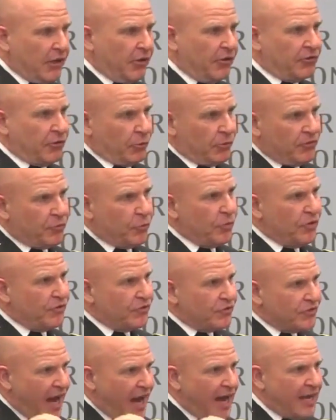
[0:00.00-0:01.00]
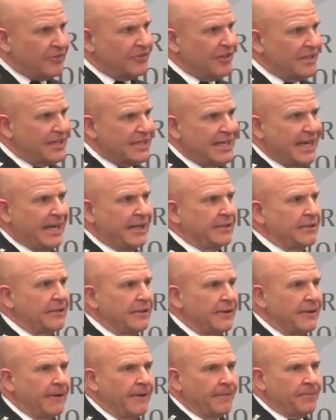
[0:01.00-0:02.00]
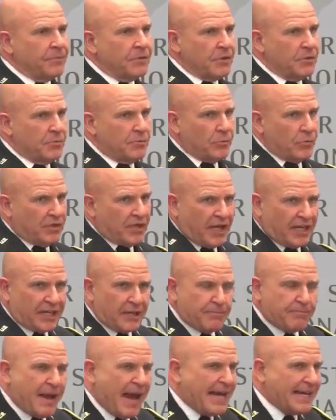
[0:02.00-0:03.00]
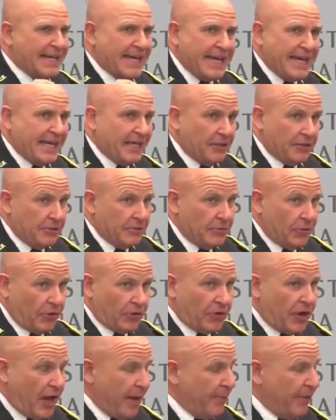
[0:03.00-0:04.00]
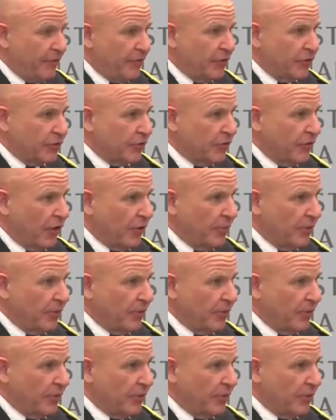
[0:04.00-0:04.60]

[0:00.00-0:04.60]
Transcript: Experts say a troop surge could be risky for President Trump, who has publicly vowed to